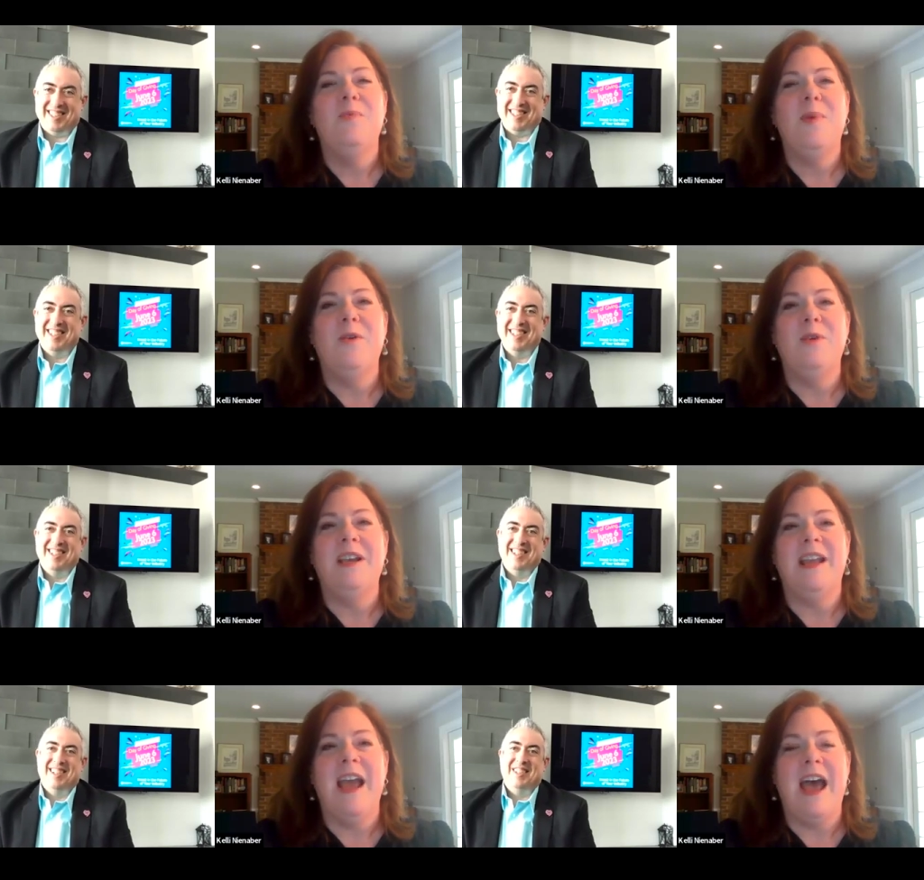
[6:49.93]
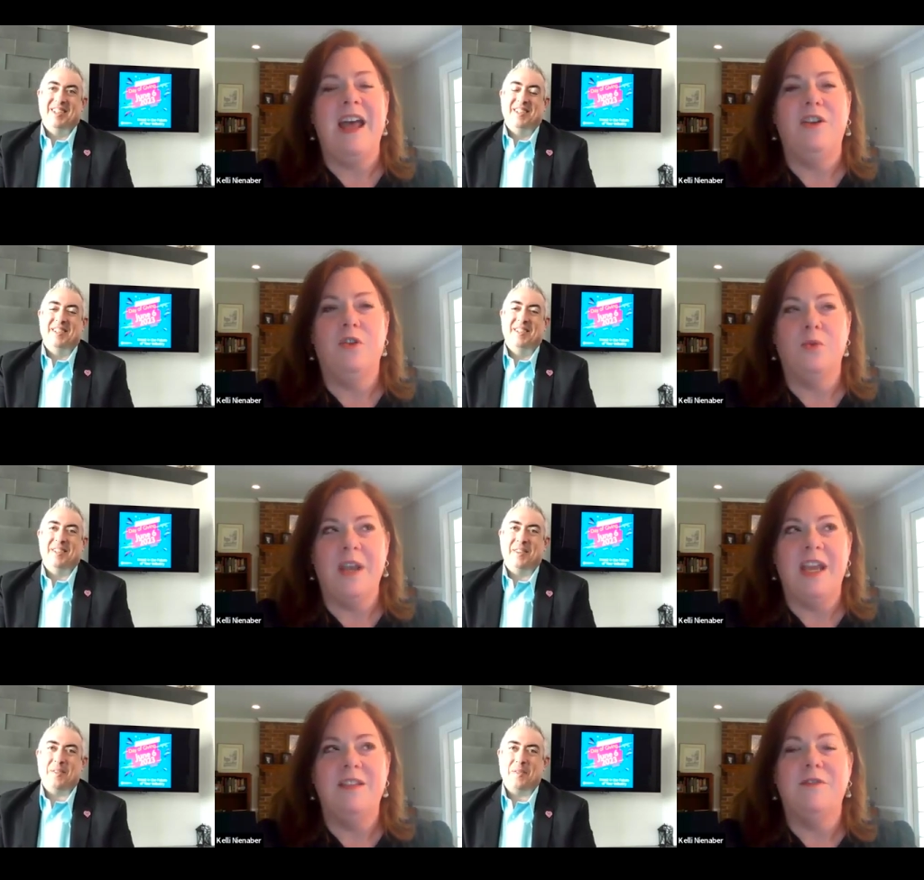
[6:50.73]
Speaker 1: but we had
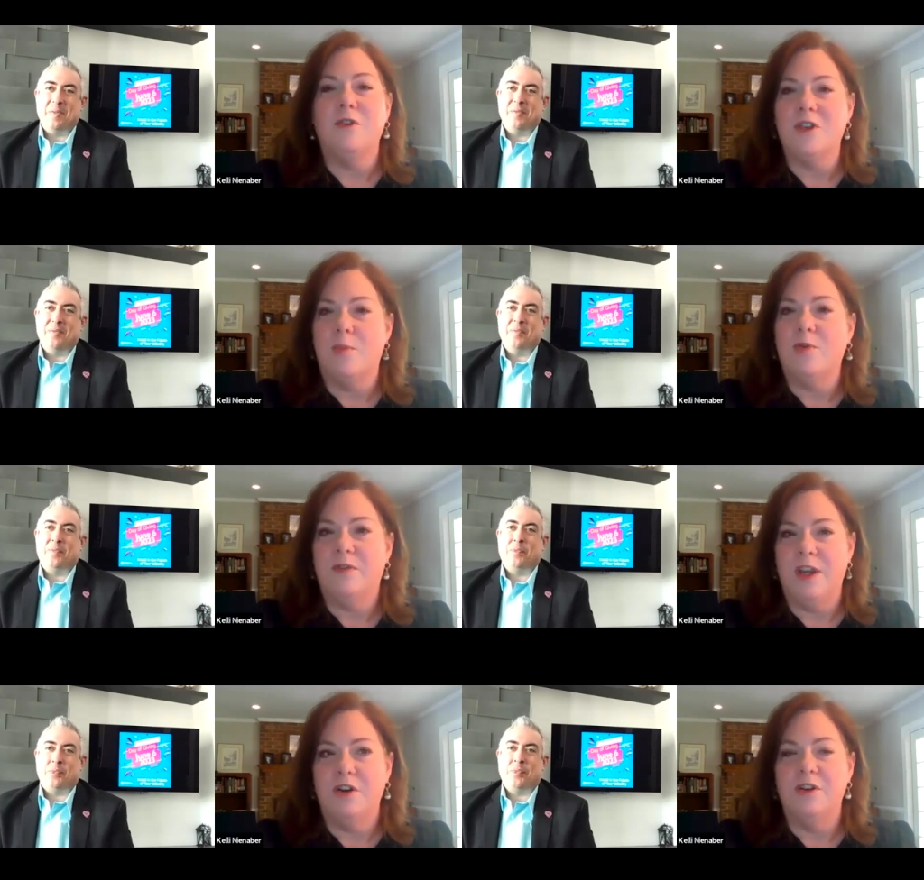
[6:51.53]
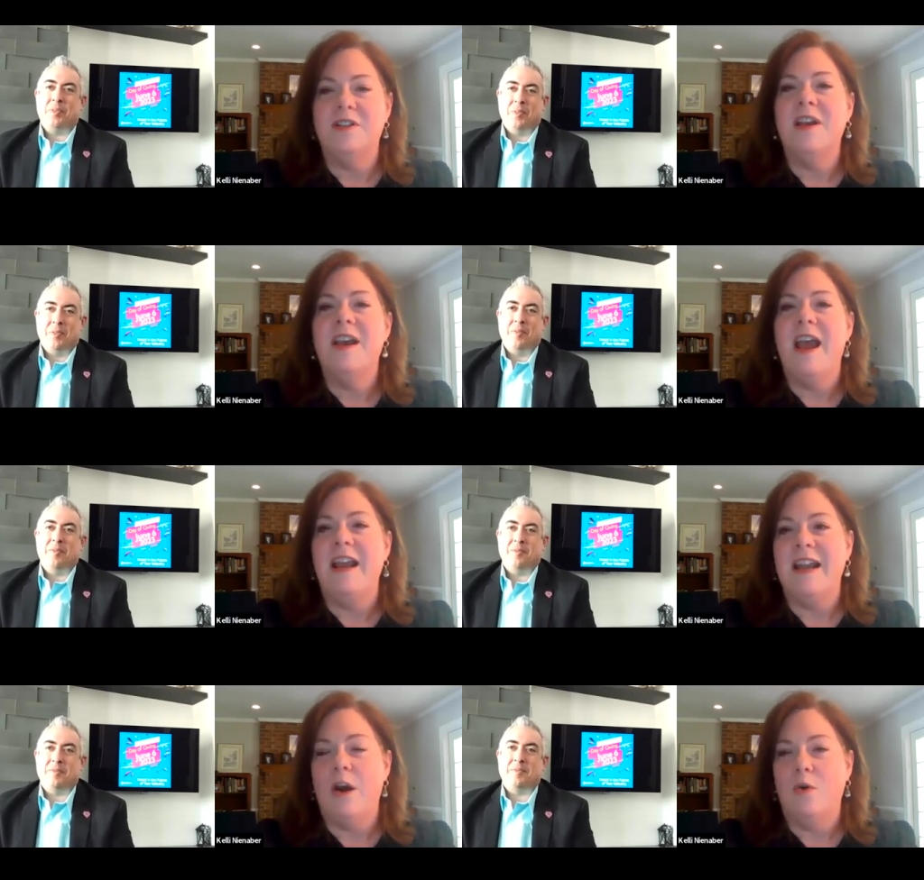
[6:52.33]
three the first couple of years,
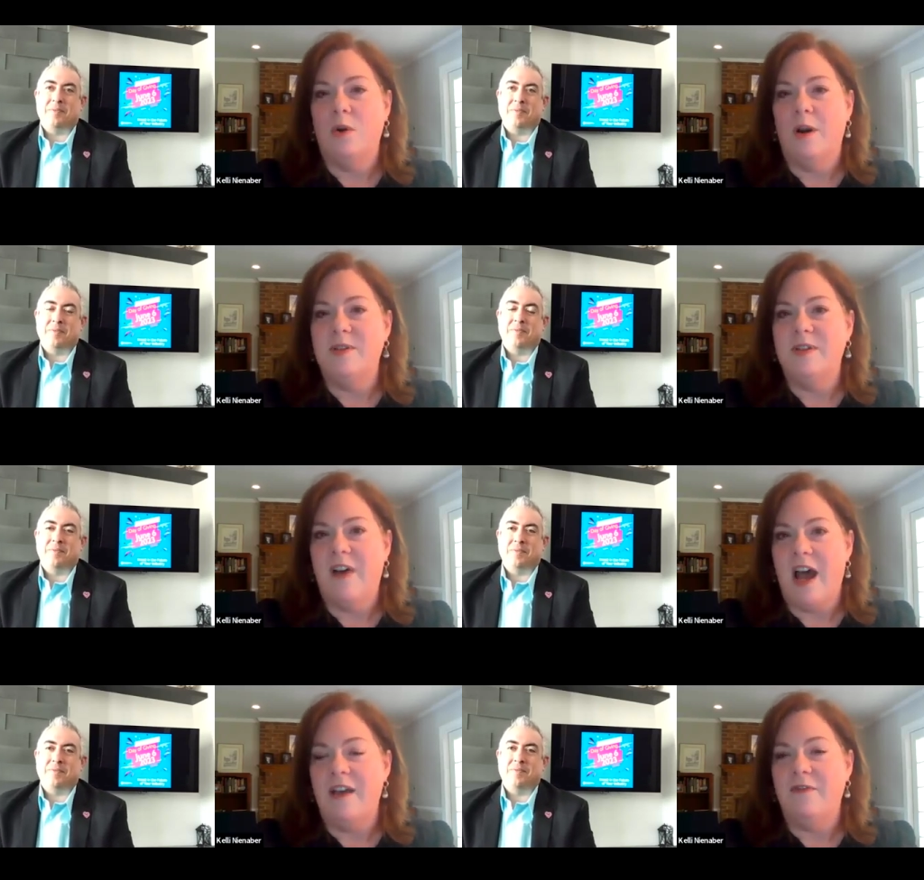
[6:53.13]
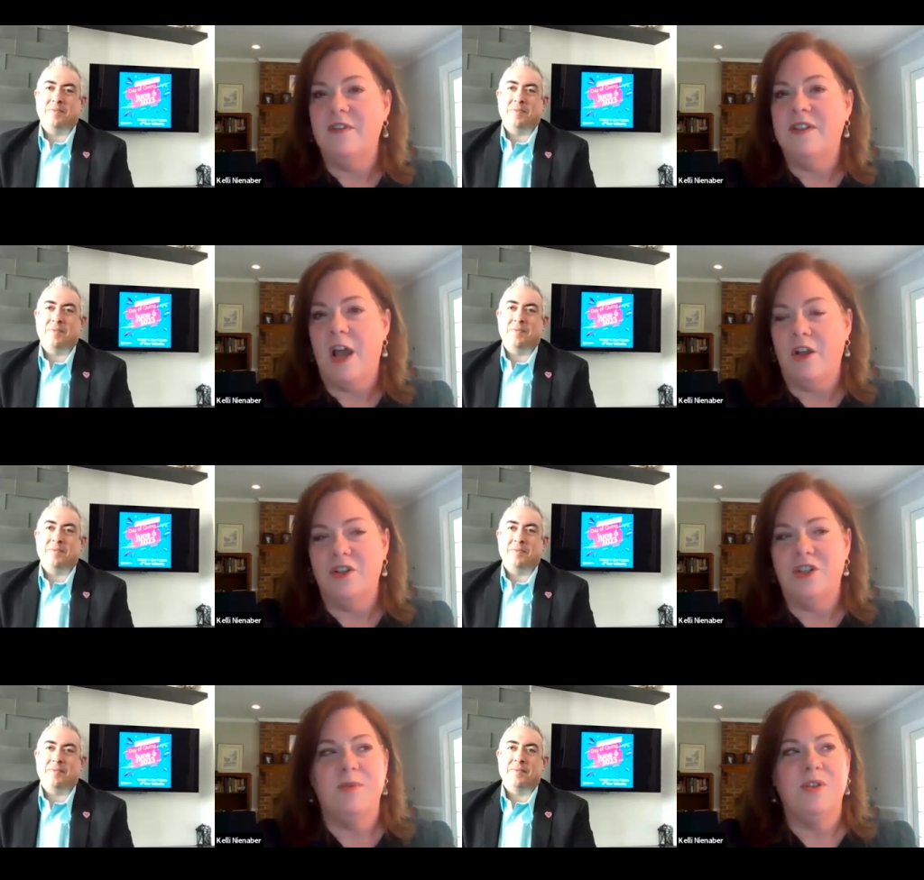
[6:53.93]
and now we're up to five scholarships.